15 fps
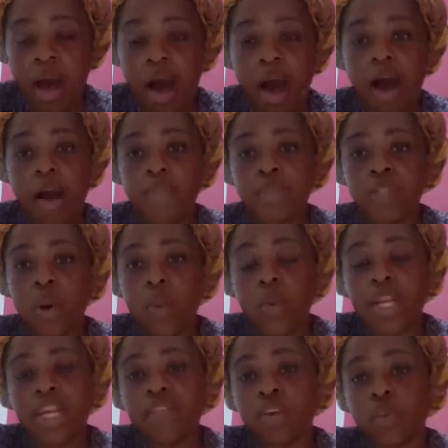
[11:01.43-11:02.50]
So I
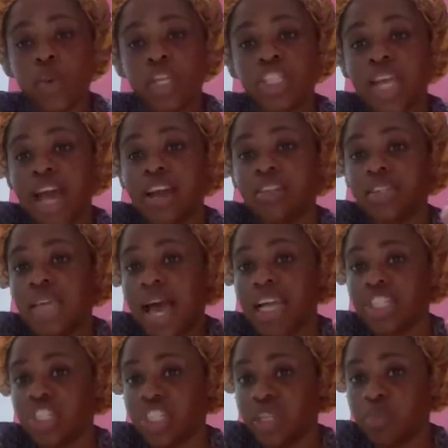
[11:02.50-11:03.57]
want to give a quick shout out to
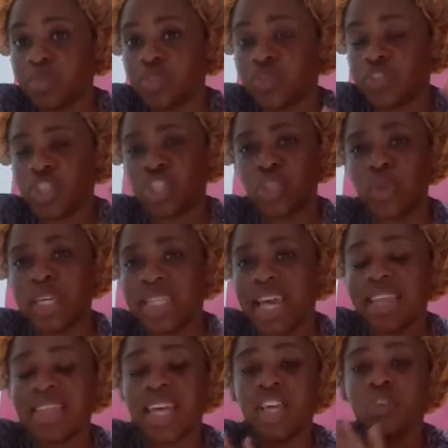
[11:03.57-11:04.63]
IG Dimples for doing
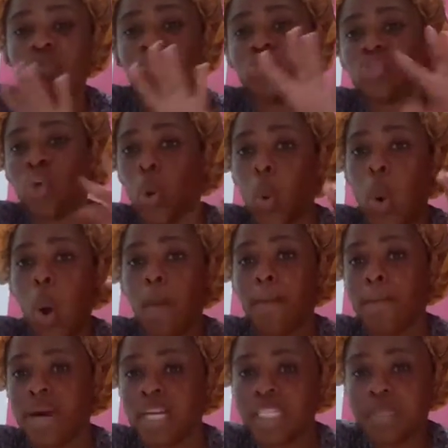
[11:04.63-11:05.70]
that. Thank you so
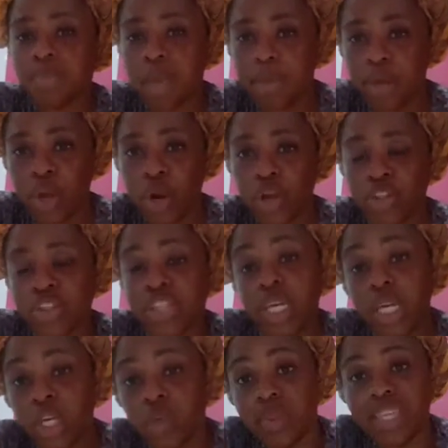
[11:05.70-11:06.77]
much, baby girl.
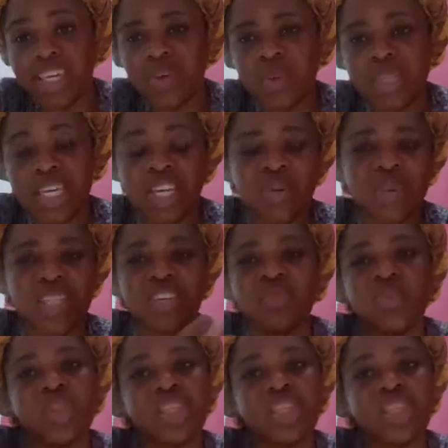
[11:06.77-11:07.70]
Thank you, thank you, thank you, thank you,